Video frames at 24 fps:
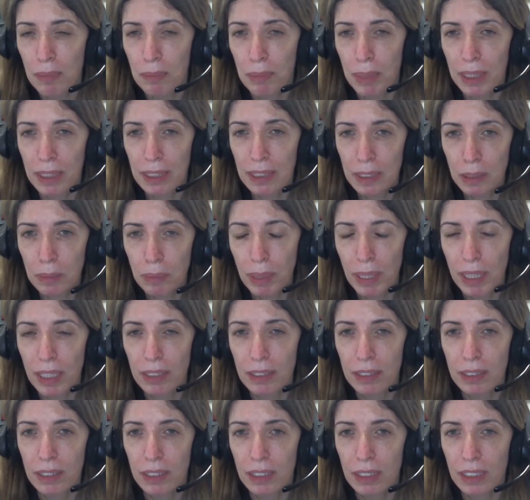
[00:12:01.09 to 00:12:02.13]
can
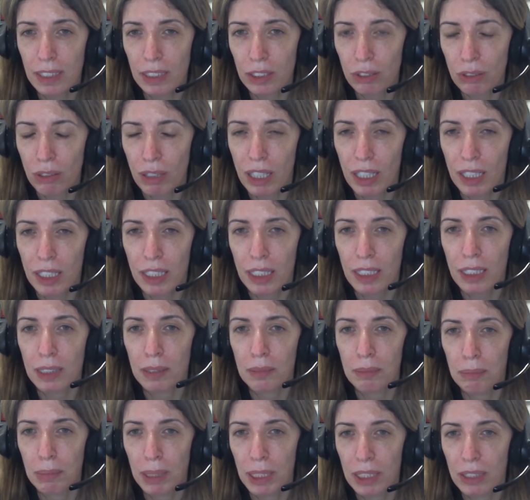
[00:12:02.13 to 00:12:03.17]
participate in a trial
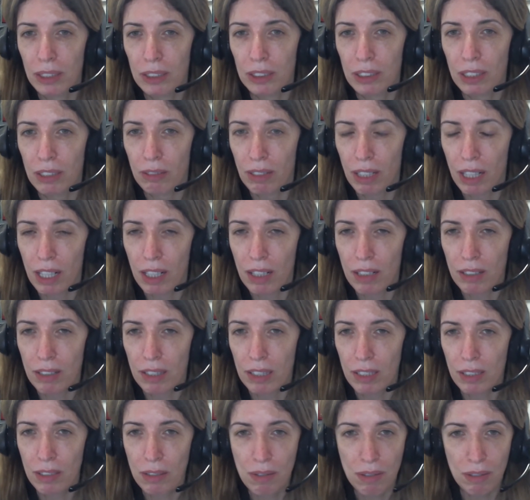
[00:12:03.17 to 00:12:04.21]
because there
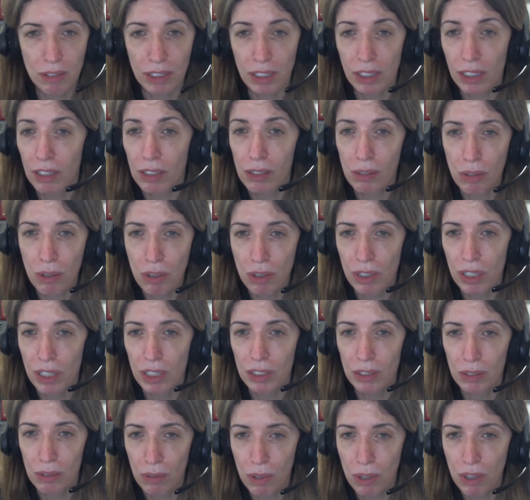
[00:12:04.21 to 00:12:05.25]
are certain
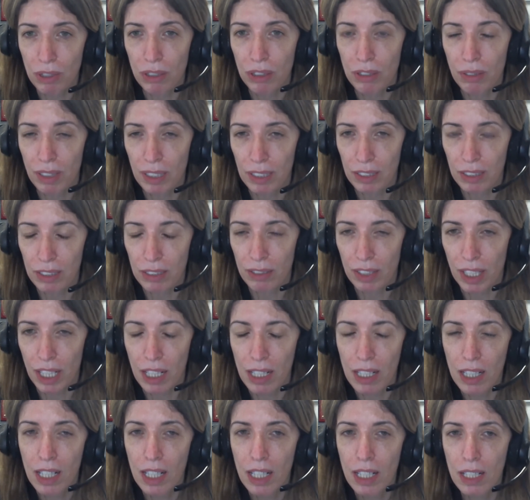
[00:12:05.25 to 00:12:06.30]
inclusion-exclusion
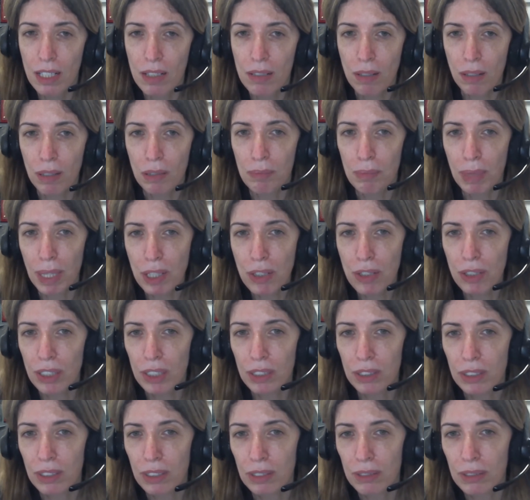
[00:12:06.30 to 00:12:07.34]
criteria. So
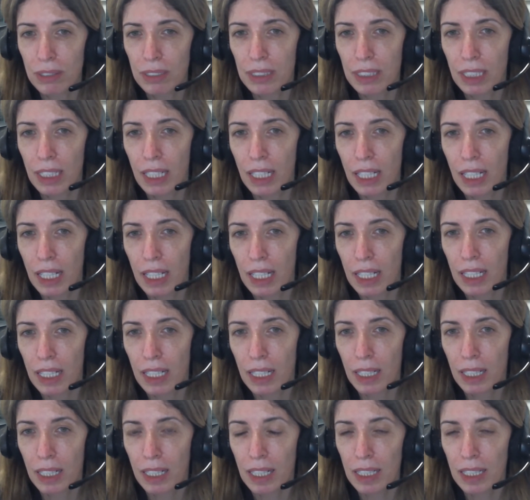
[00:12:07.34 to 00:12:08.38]
compassionate use
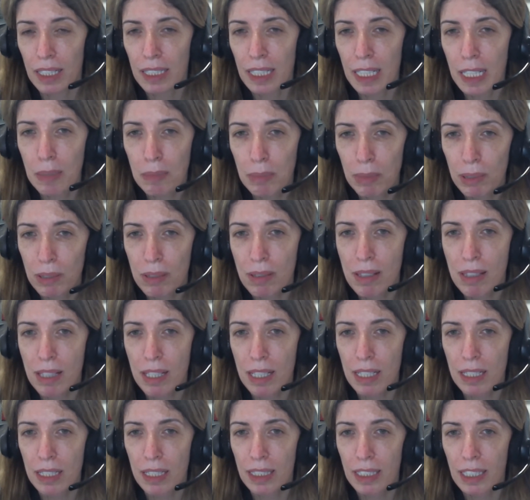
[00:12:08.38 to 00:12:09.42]
enables
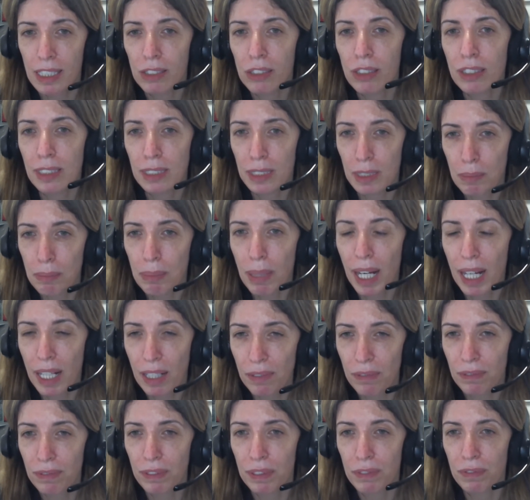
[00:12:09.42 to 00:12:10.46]
an alternative
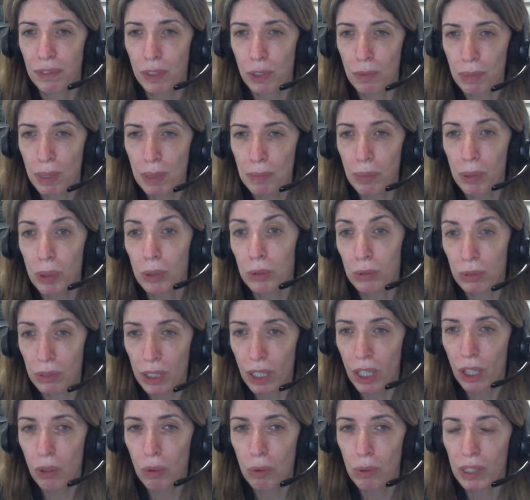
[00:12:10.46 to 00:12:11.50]
path for people who do
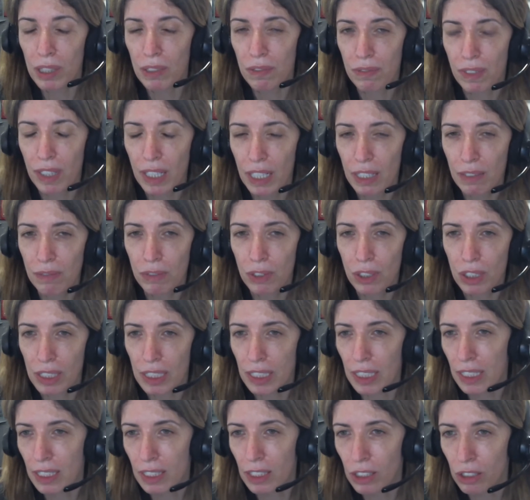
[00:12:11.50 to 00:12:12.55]
not qualify for
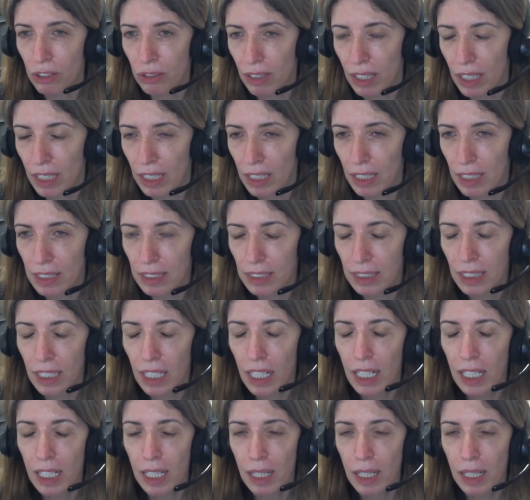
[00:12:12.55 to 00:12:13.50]
clinical trials.